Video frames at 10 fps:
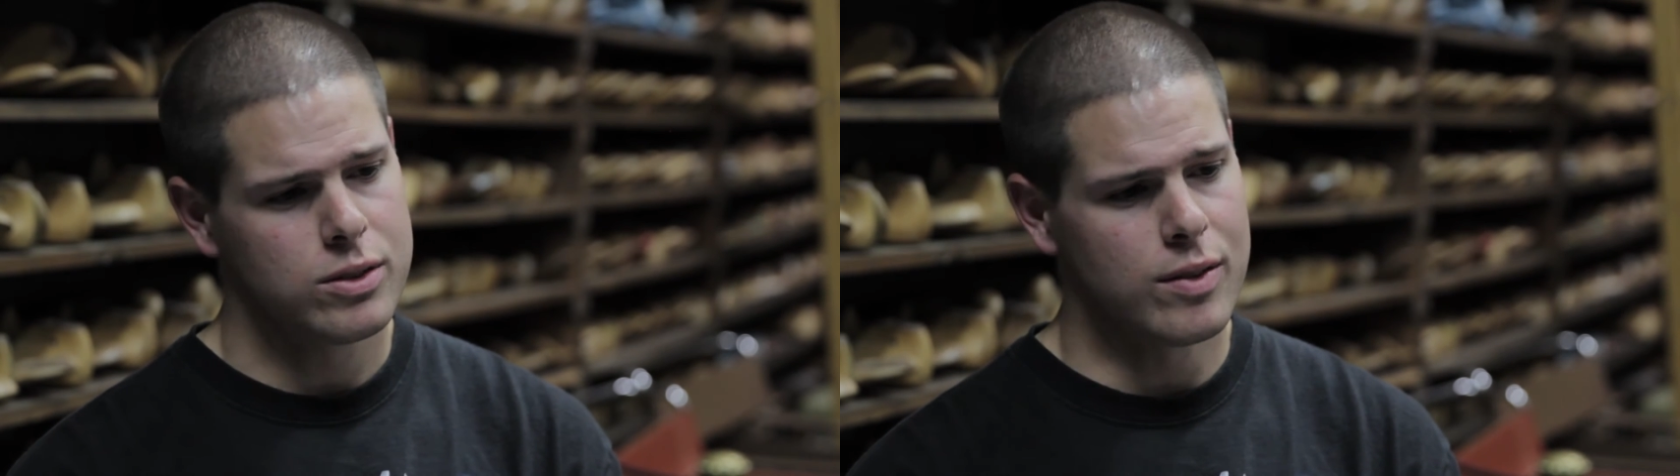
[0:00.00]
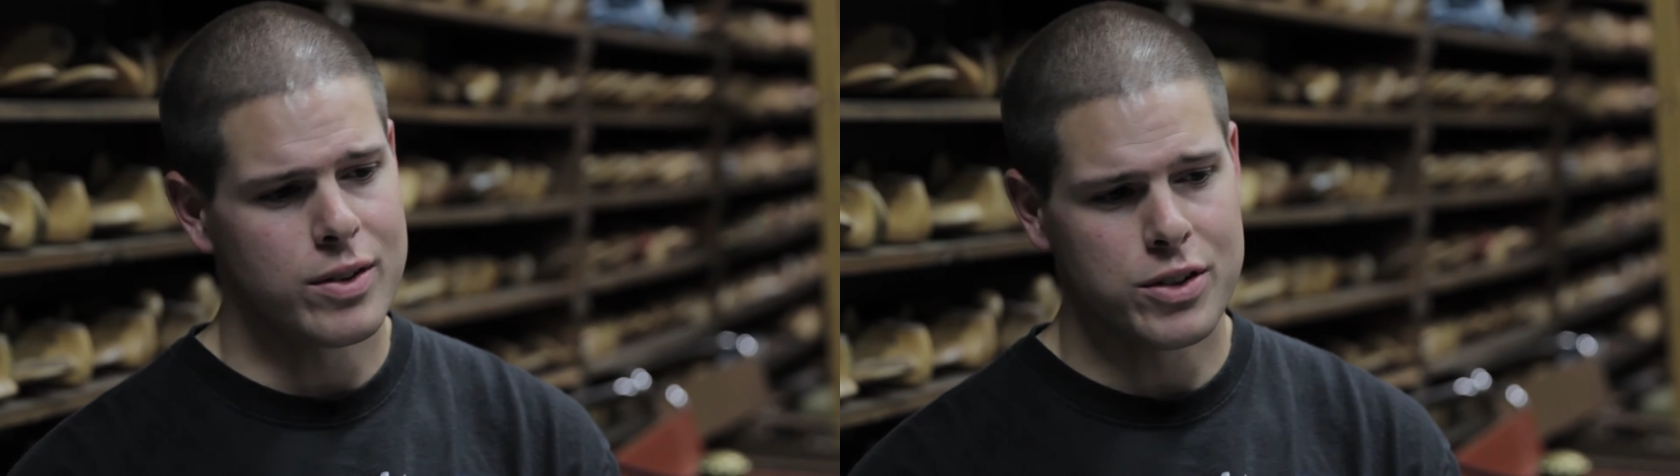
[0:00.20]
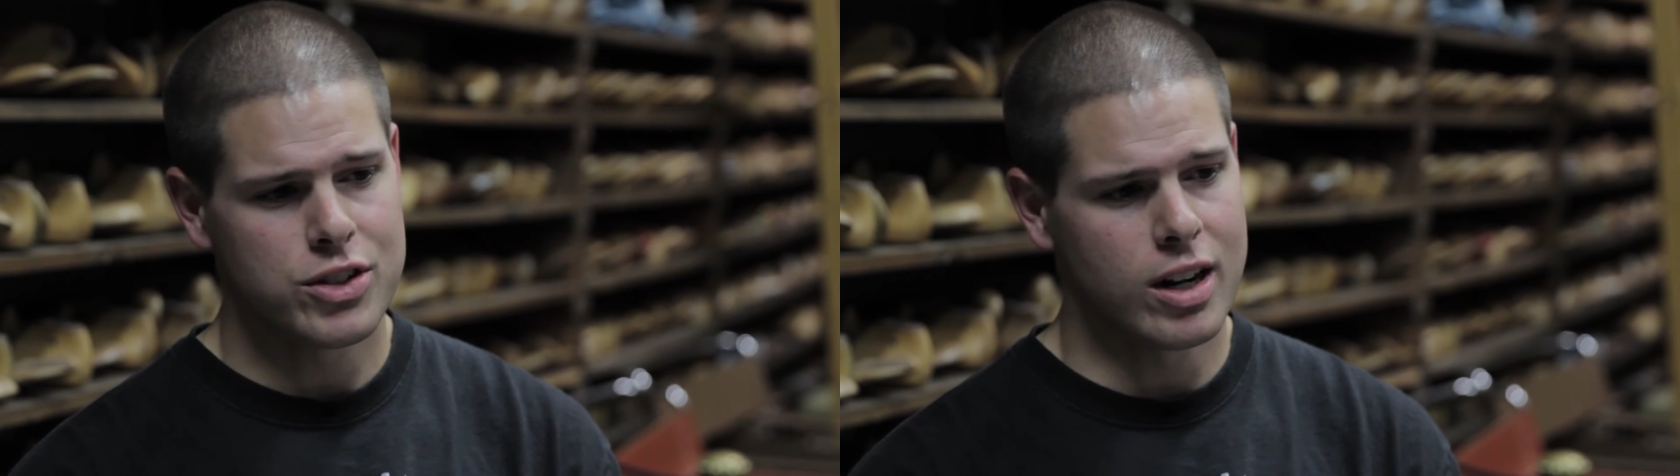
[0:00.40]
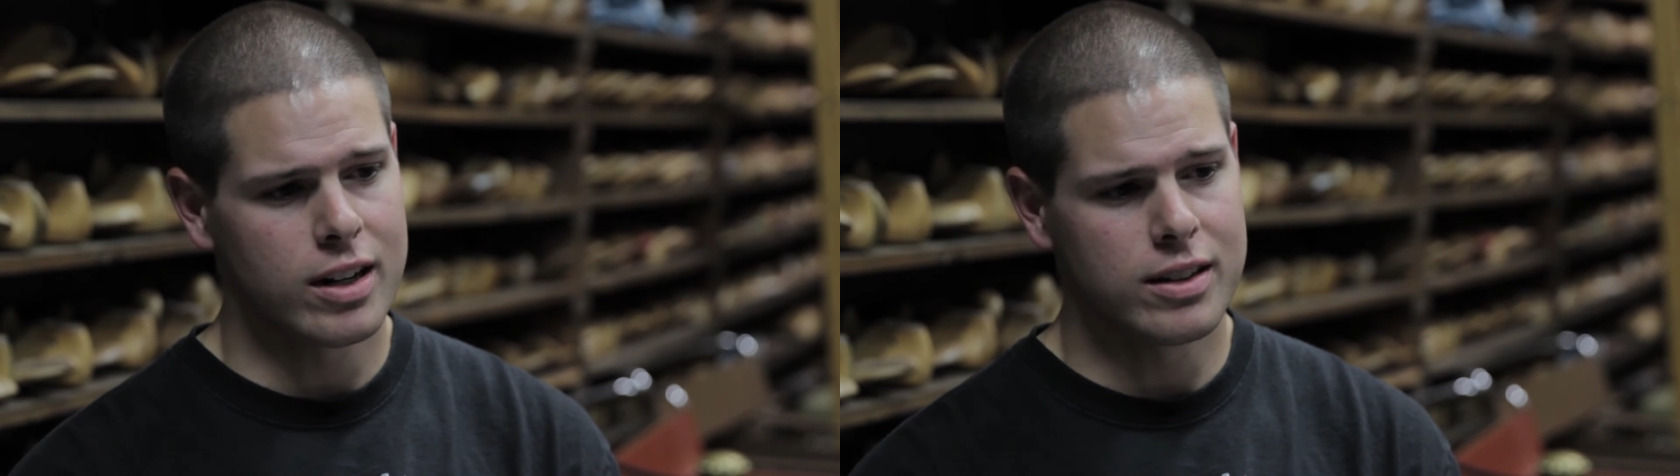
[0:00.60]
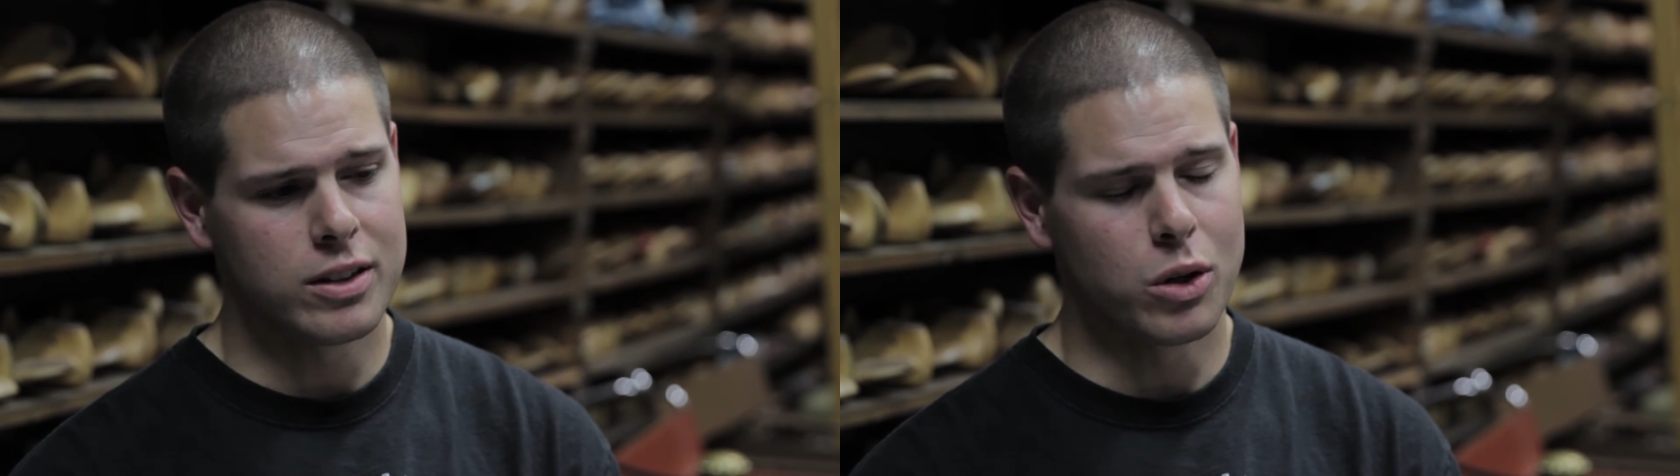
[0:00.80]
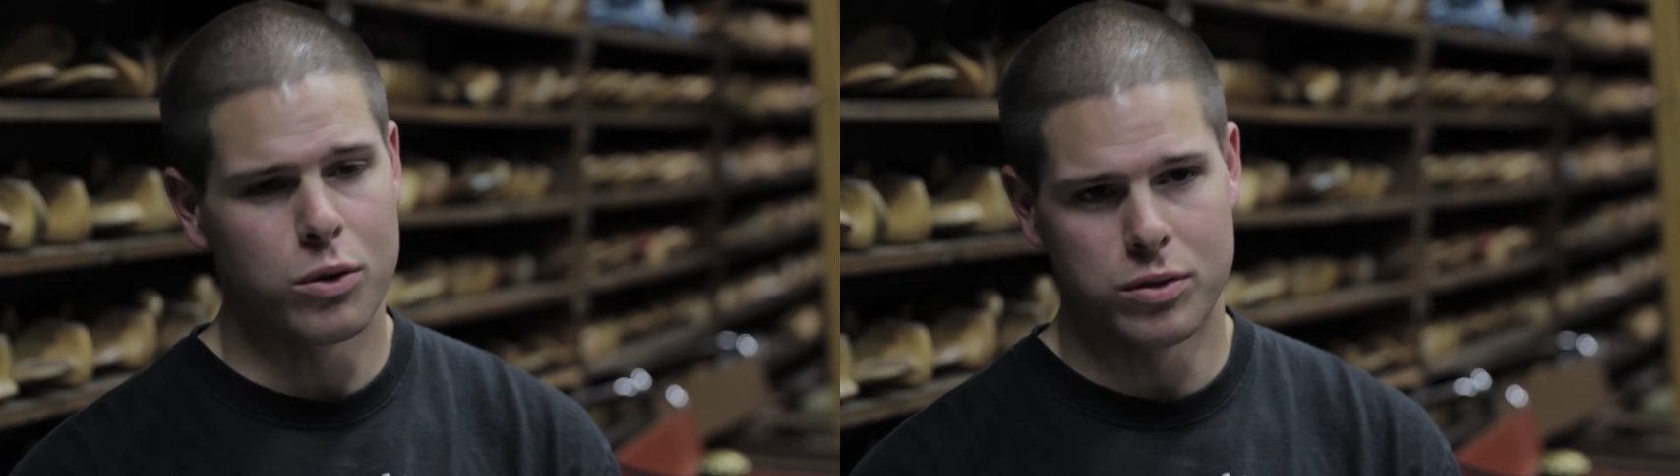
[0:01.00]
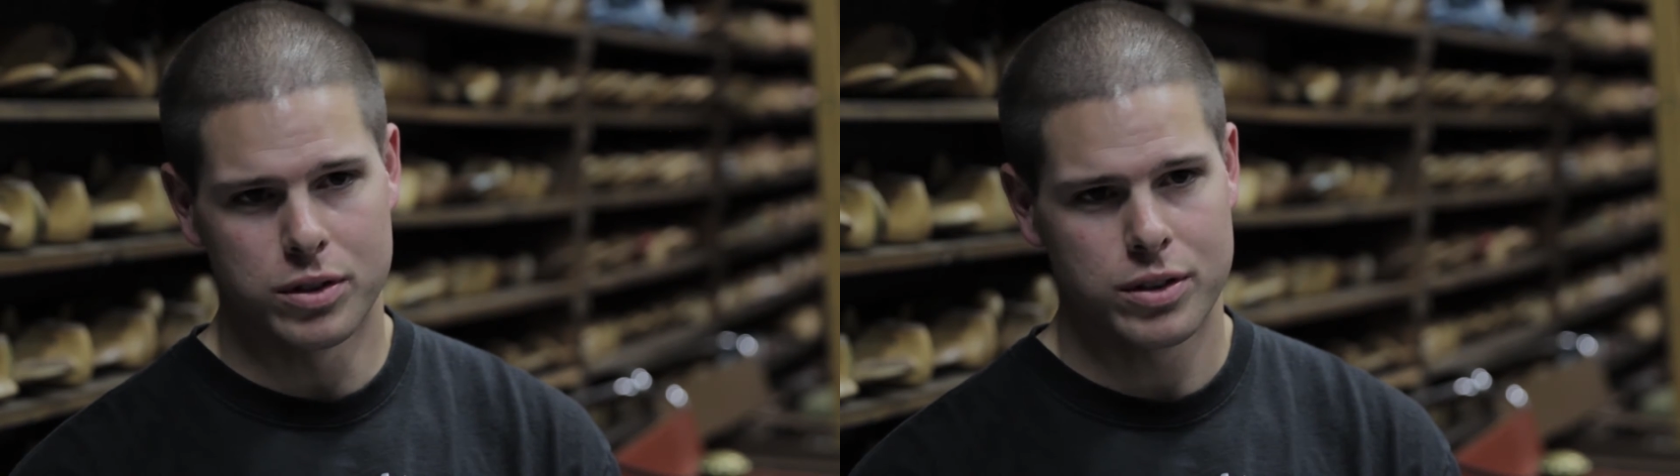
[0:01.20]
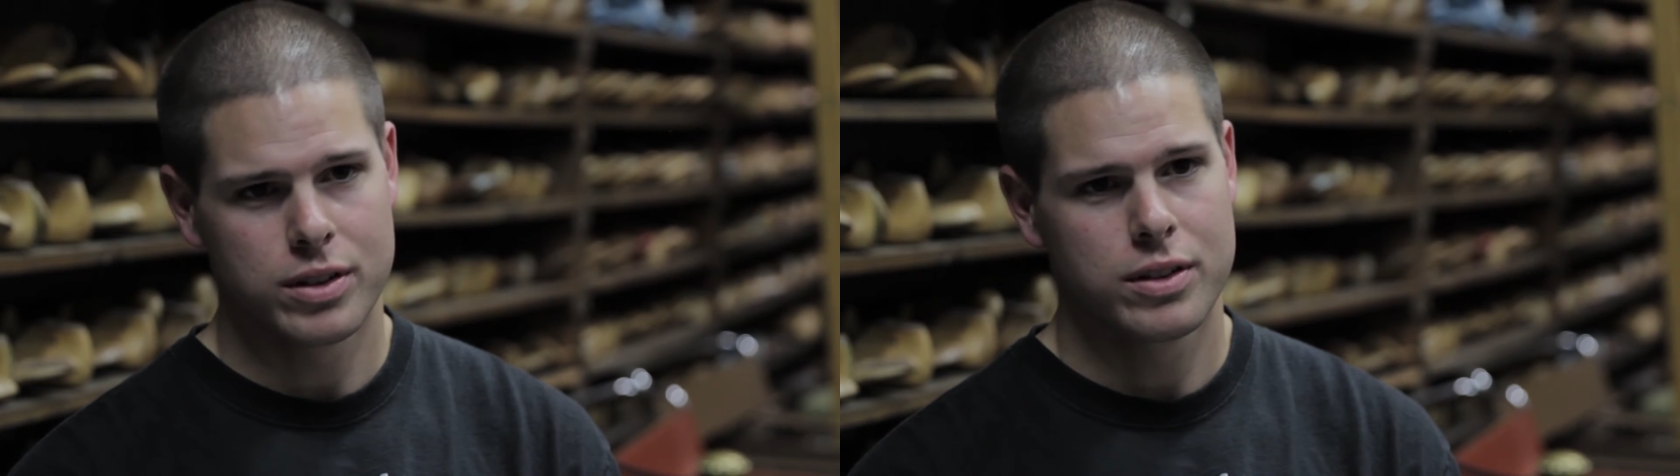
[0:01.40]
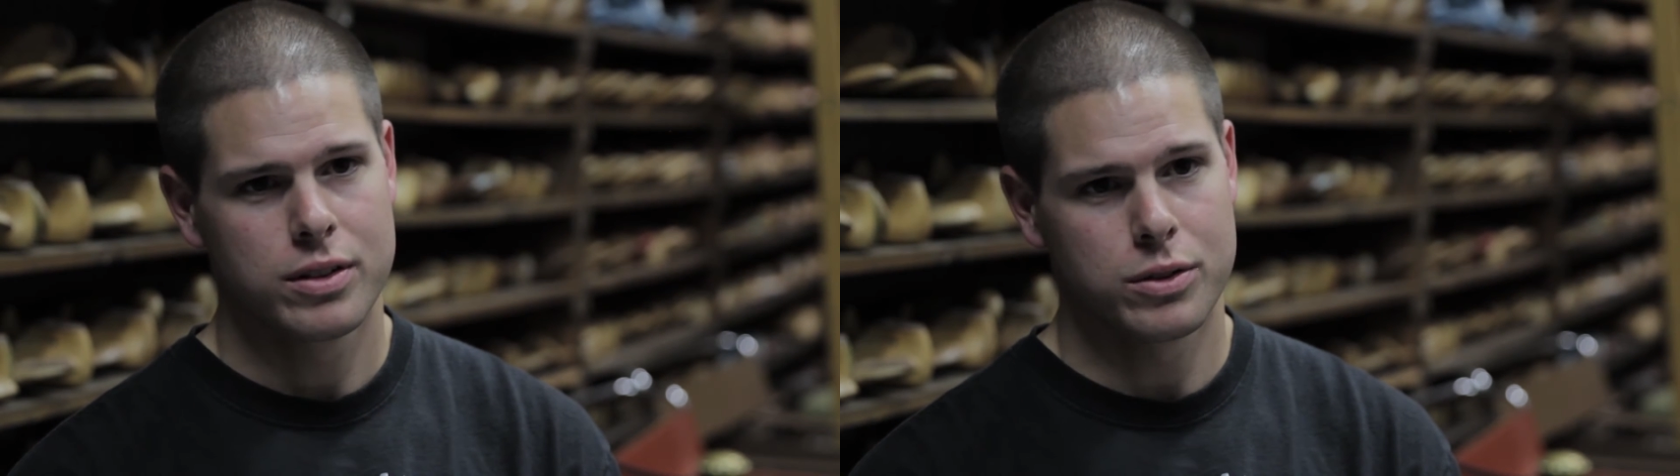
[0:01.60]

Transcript: So I've never shot anything over